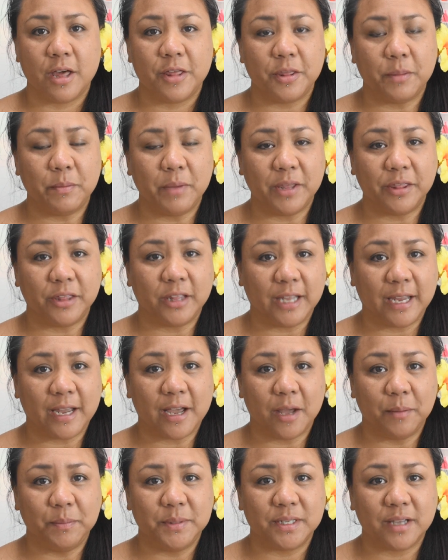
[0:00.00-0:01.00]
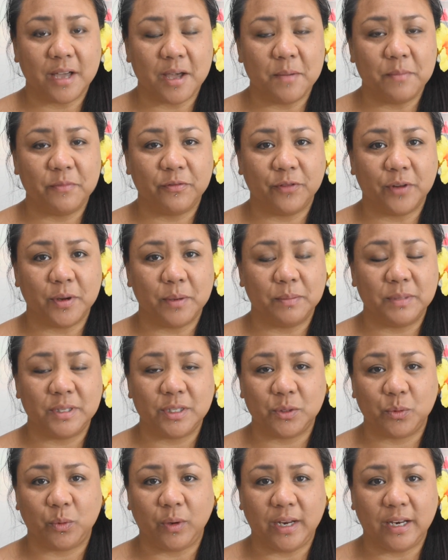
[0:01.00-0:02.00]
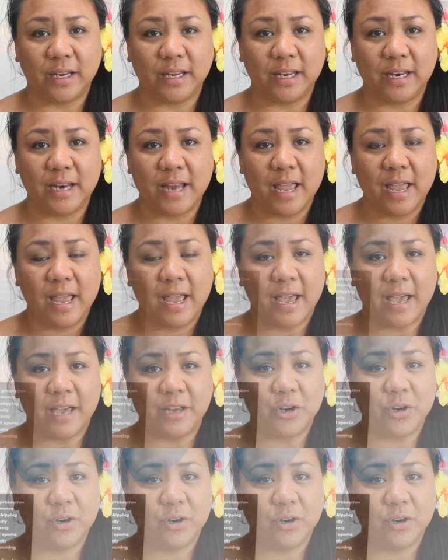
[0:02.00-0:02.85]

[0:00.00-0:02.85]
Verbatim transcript: The monthly cups come from Sweden and